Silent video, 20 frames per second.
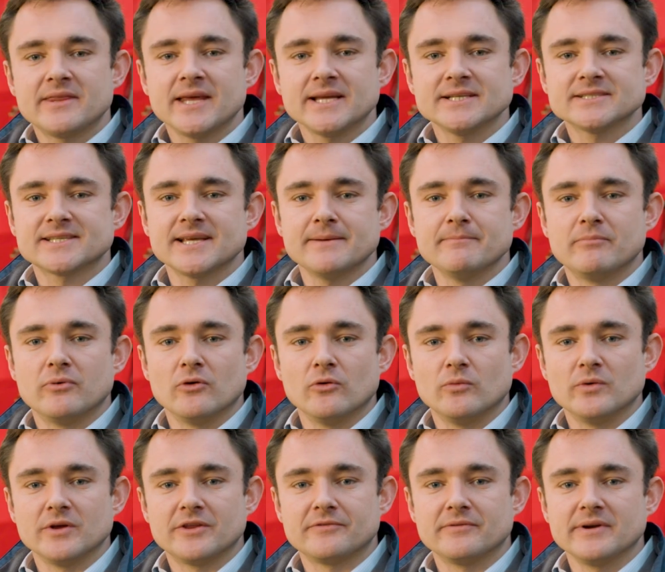things simple
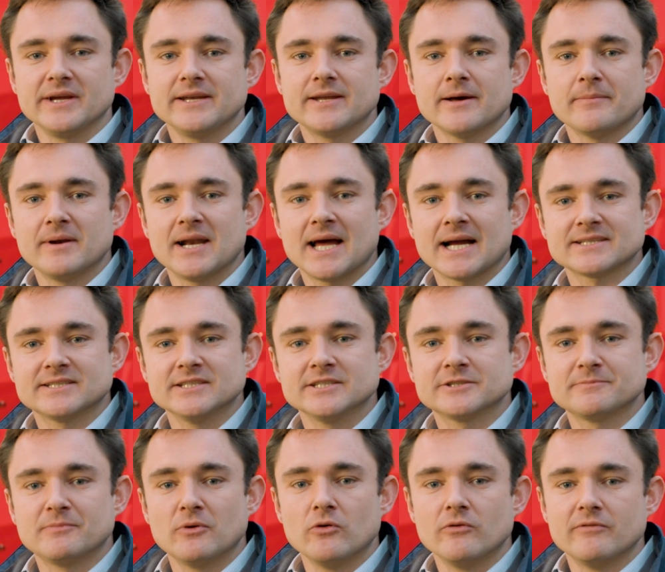with three double acting
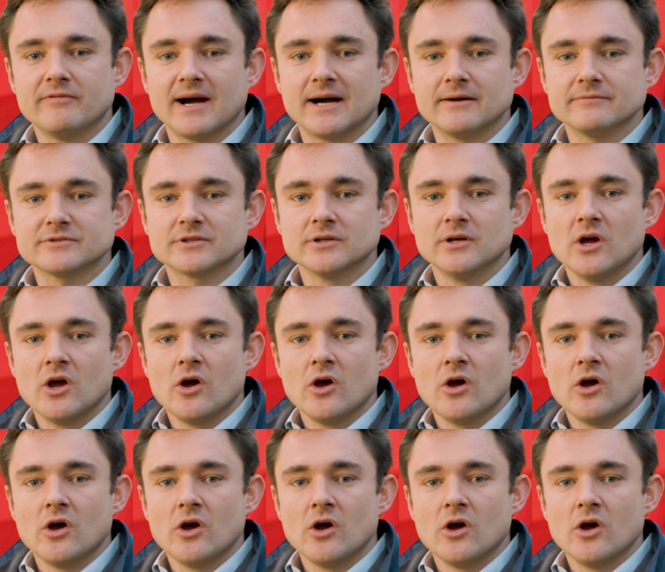spool valves,